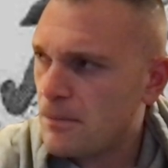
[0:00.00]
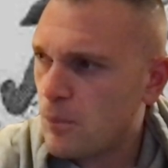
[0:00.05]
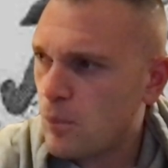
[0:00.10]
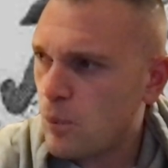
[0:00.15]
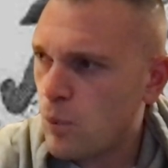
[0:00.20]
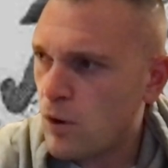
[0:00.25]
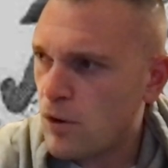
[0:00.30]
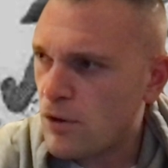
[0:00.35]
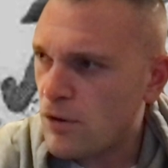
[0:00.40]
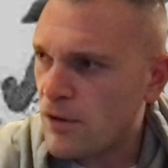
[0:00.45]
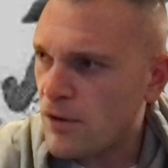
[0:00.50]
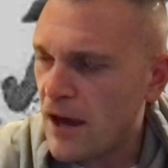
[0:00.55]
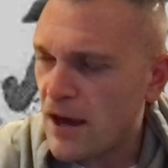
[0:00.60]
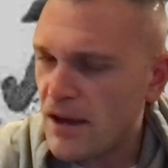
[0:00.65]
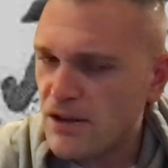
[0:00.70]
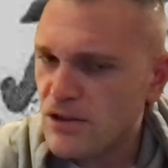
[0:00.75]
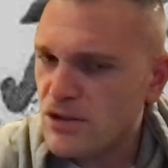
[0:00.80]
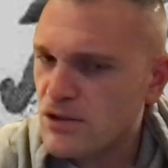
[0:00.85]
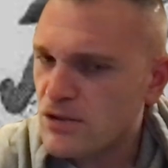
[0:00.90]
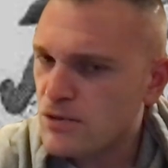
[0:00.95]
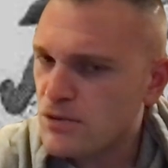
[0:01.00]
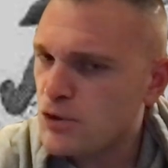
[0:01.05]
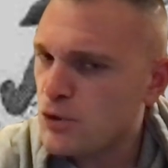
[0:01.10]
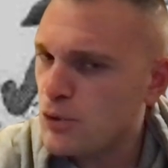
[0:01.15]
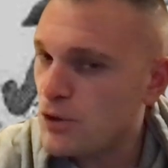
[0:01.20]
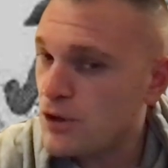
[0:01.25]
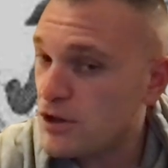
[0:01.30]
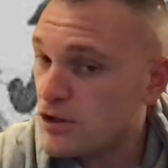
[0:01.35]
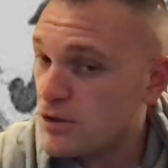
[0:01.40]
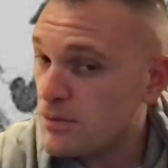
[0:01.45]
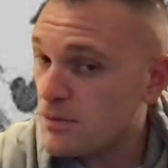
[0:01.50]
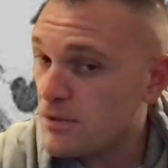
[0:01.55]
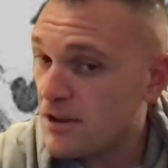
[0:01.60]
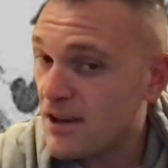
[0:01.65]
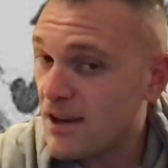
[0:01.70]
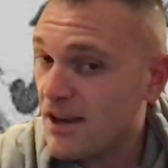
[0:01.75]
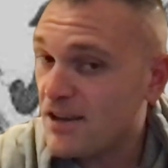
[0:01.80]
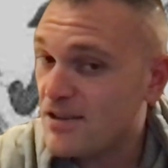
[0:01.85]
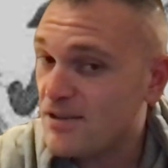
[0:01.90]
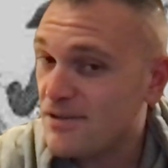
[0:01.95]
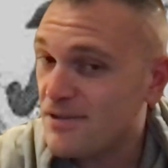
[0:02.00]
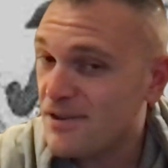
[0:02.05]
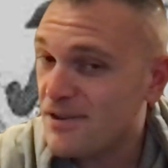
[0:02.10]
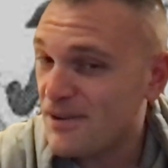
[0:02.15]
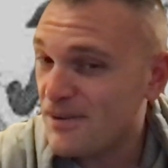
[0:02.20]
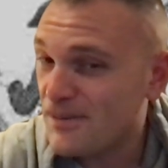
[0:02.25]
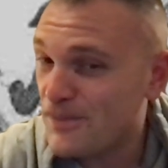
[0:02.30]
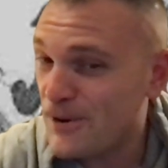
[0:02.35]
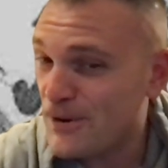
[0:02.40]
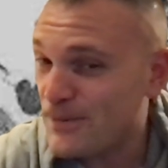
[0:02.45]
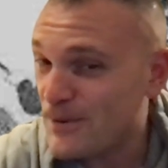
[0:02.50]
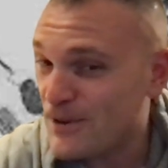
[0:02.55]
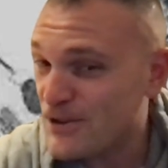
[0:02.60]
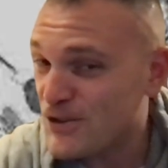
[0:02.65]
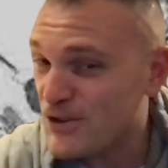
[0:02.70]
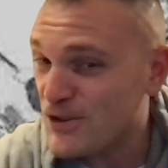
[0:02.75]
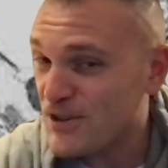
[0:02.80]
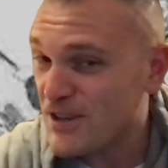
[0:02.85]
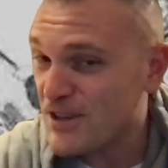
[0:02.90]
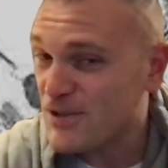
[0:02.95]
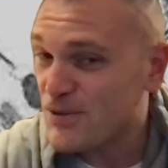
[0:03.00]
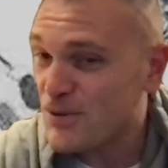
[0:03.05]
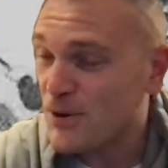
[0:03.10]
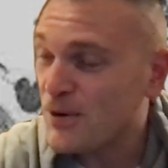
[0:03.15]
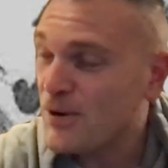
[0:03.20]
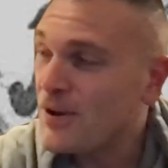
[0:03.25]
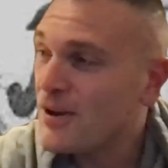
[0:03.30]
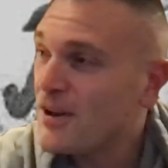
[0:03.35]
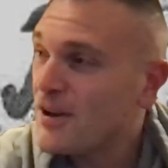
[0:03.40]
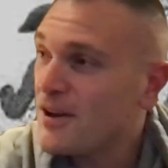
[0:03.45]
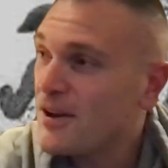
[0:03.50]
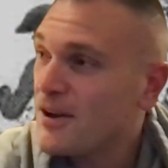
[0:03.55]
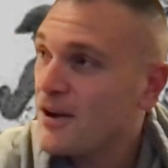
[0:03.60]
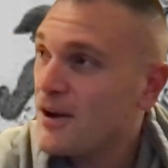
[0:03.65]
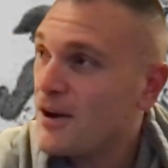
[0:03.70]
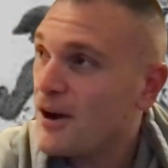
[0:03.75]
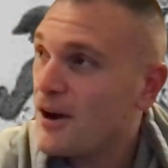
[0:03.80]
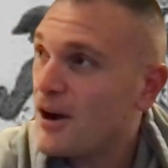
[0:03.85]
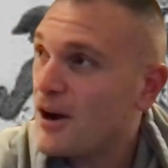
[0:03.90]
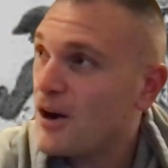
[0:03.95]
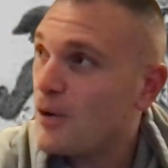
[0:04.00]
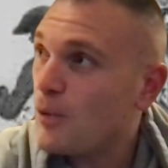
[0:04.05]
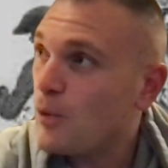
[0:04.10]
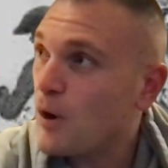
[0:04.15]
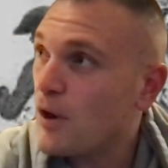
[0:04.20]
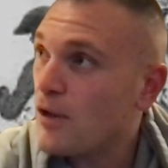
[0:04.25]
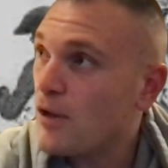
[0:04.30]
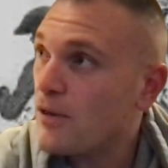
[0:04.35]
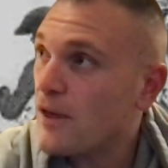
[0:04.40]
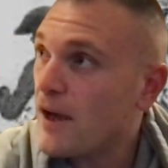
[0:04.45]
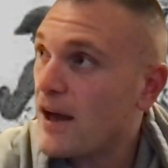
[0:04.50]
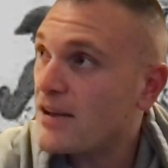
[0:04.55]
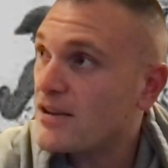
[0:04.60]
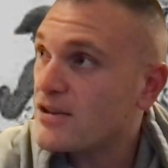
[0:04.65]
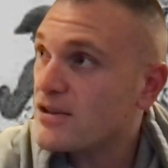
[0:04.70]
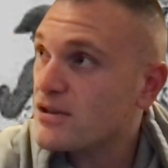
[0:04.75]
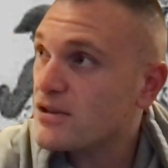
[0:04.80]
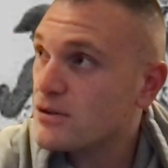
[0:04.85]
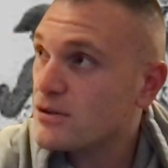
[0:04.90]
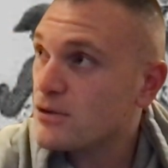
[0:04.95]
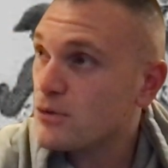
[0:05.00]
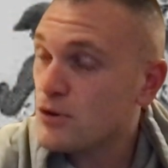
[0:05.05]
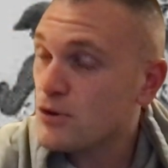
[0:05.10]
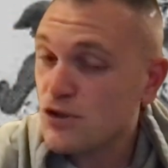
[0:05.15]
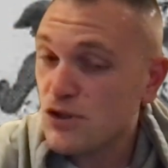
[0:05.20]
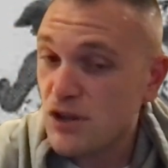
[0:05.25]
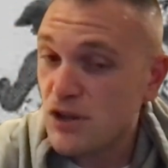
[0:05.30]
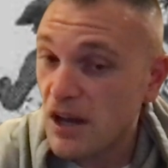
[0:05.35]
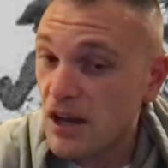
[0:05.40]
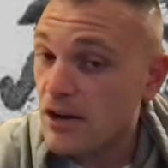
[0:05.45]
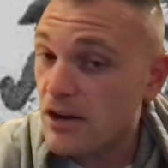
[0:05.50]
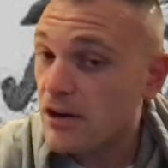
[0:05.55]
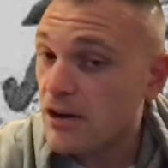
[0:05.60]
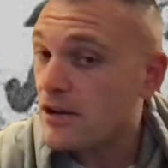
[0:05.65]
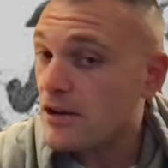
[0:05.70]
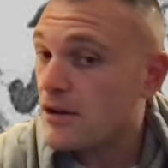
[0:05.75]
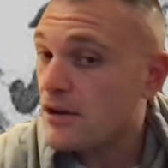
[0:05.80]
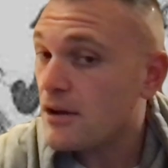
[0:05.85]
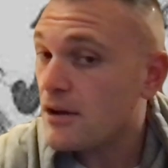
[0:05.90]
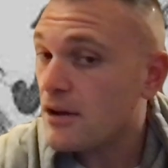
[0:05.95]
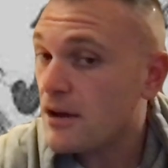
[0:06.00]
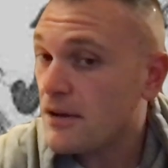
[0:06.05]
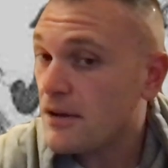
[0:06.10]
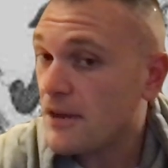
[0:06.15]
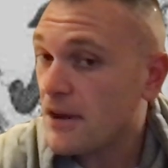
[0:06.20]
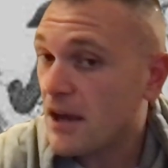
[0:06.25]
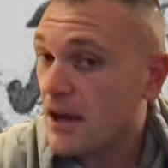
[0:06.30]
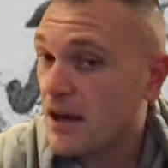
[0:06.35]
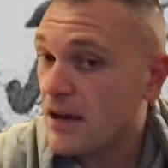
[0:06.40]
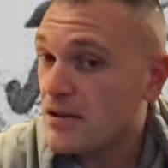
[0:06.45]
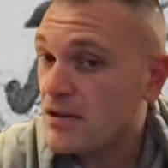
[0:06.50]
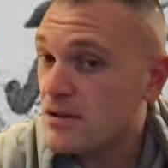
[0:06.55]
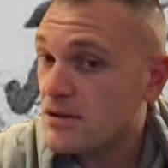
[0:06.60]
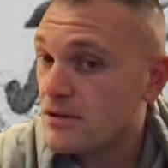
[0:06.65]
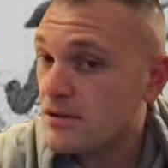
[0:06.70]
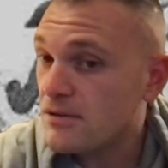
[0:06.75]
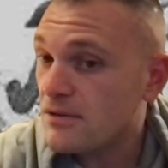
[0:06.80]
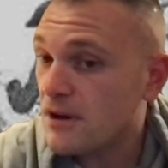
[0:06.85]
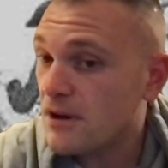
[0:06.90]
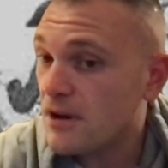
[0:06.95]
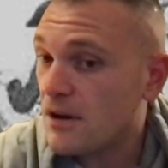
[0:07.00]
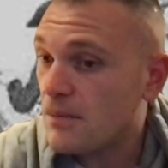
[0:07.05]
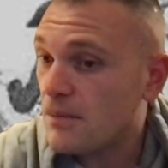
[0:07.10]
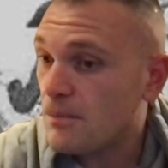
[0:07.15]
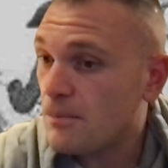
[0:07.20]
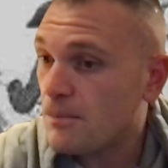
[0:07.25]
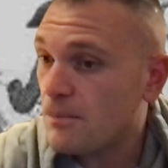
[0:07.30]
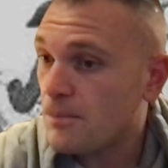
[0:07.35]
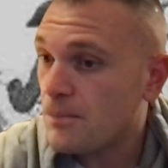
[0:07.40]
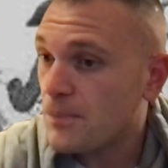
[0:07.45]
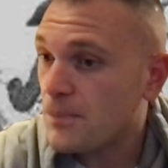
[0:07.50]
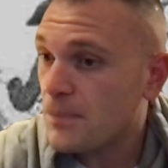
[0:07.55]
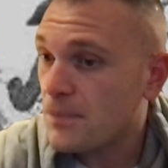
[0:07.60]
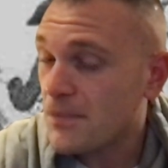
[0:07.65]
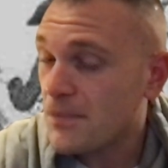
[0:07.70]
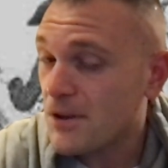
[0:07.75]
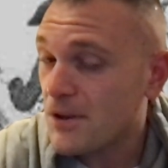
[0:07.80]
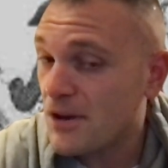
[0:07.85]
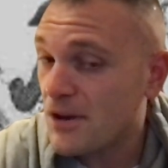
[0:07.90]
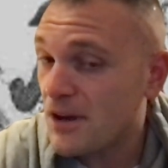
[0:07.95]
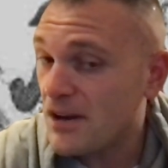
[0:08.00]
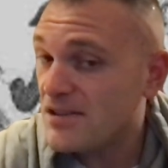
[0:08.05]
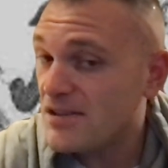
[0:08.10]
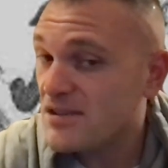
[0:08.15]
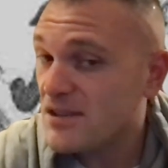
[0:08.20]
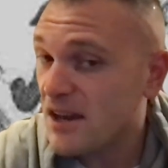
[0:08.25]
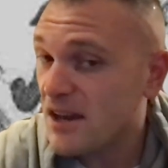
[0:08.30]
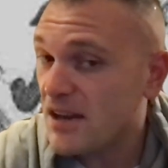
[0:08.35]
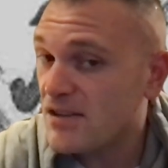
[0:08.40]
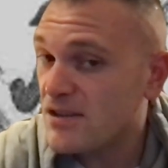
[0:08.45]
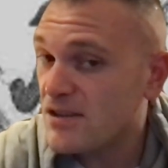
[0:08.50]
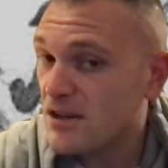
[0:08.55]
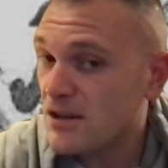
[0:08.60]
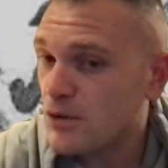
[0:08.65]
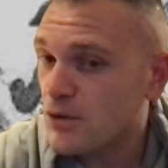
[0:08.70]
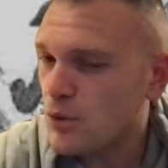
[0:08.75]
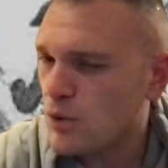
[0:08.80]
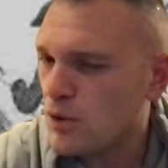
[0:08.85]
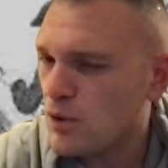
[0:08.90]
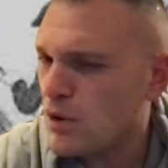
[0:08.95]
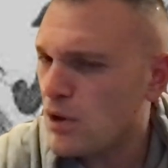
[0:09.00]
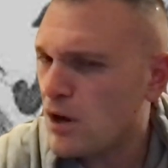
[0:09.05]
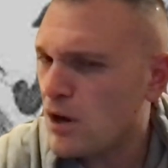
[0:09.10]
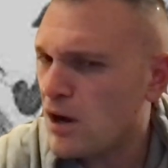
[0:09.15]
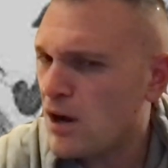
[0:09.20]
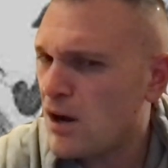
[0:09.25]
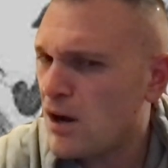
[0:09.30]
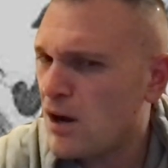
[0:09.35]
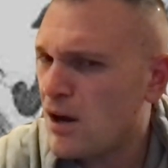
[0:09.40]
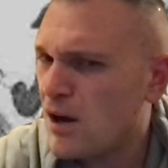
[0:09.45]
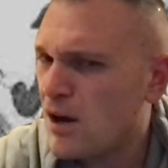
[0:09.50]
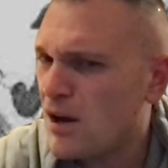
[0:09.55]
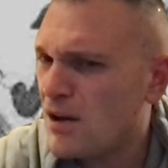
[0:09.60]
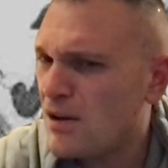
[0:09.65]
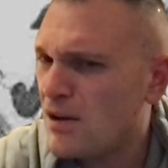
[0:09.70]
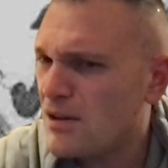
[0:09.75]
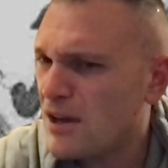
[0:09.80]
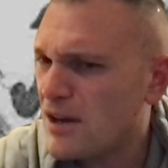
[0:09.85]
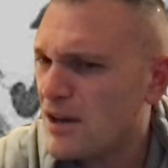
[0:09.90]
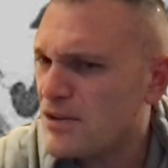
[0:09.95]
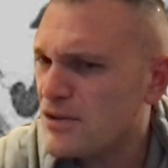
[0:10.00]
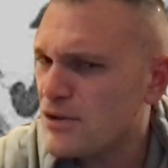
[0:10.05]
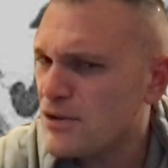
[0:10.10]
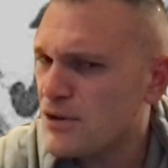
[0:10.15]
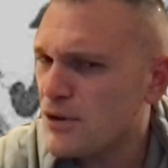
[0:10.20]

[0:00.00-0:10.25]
whether that's Judaism in the case of pretty much just Israel, whether that's Christianity in the case of the United States, and to a lesser